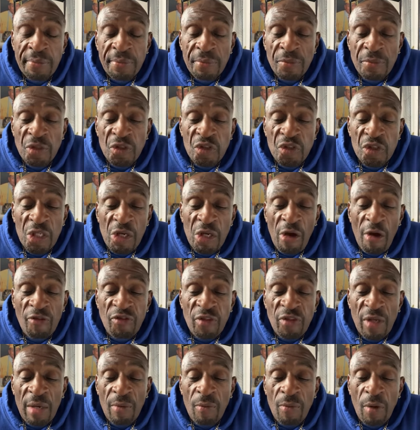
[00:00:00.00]
Michelle
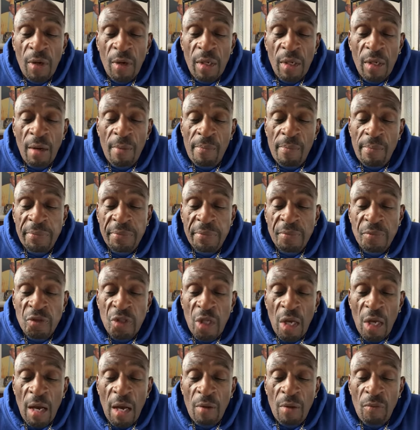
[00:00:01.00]
say, what up,
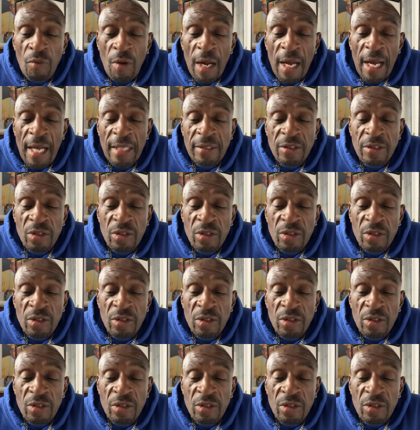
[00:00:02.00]
Conrad?